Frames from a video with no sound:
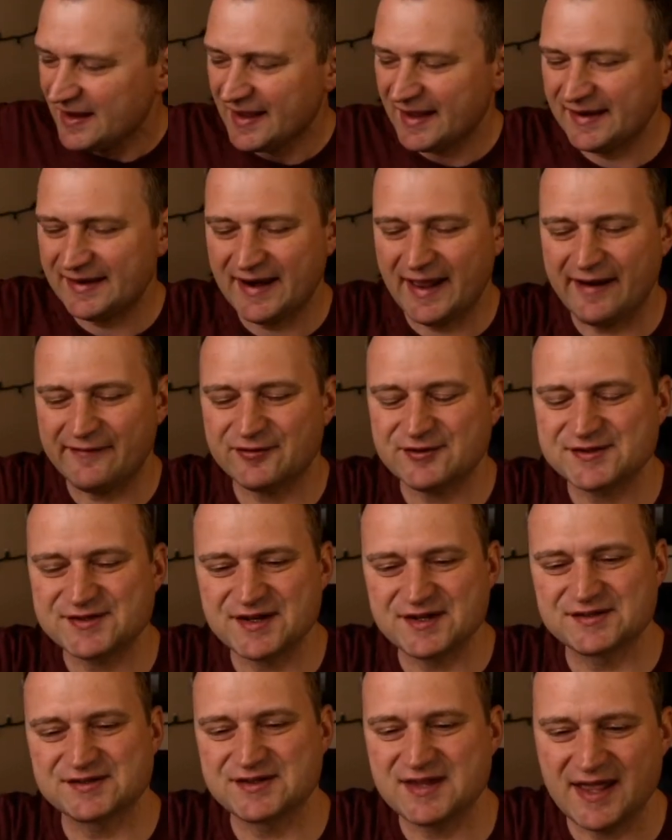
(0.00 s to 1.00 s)
And ever
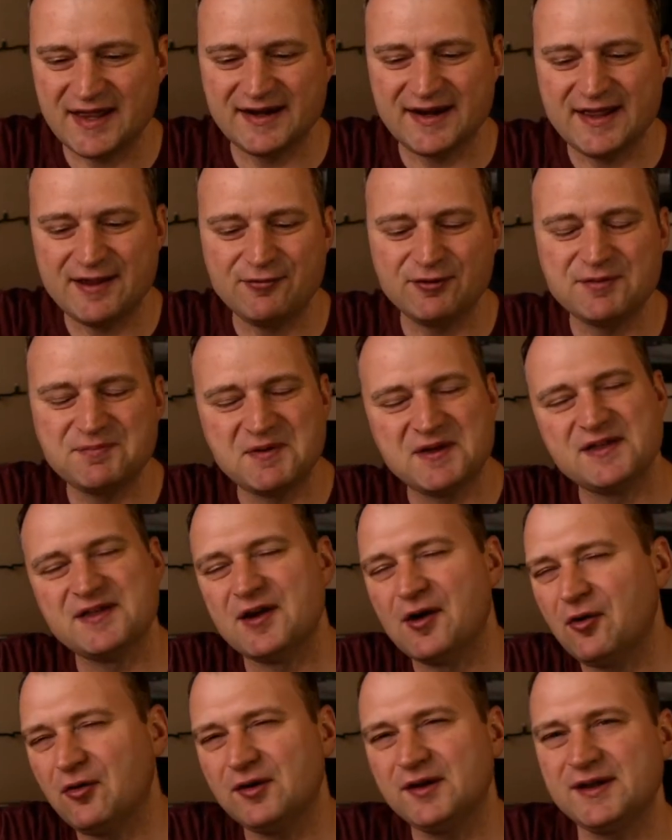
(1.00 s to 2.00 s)
since then, he would be
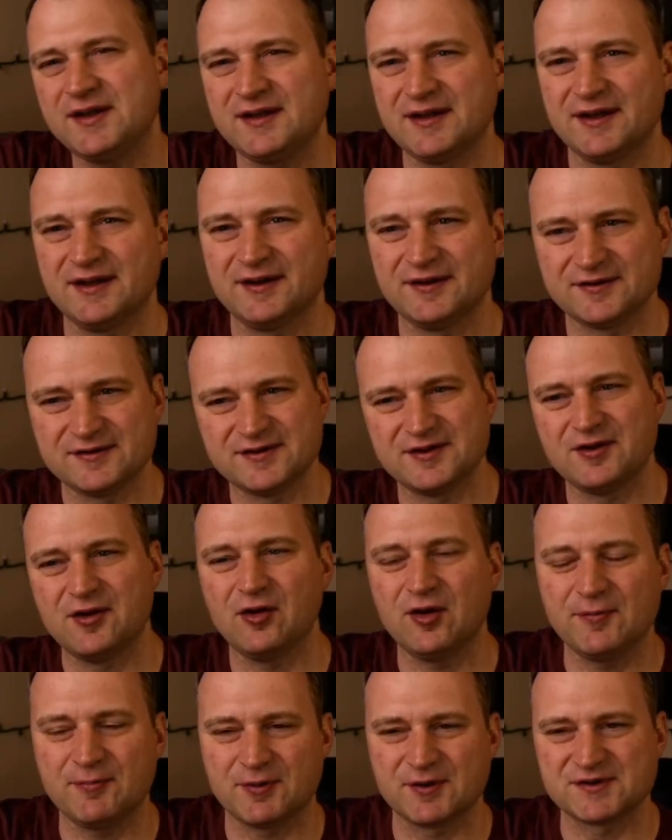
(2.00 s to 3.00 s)
the only kid or the
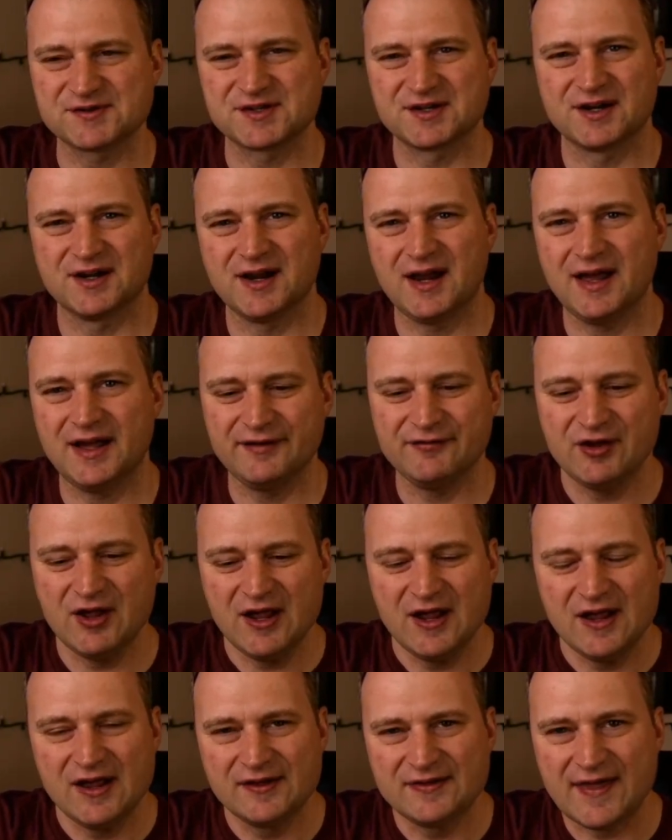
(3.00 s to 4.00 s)
only person alive
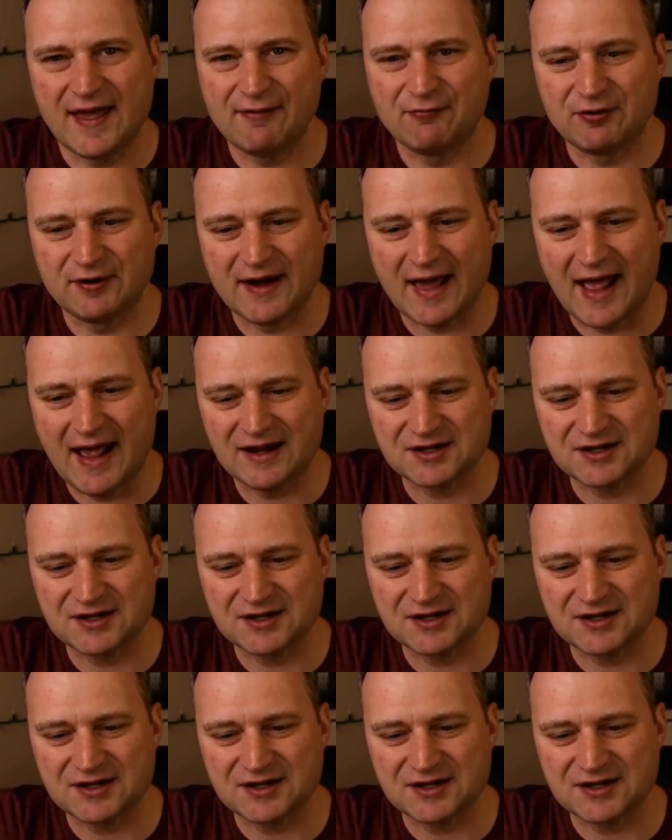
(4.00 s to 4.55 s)
that would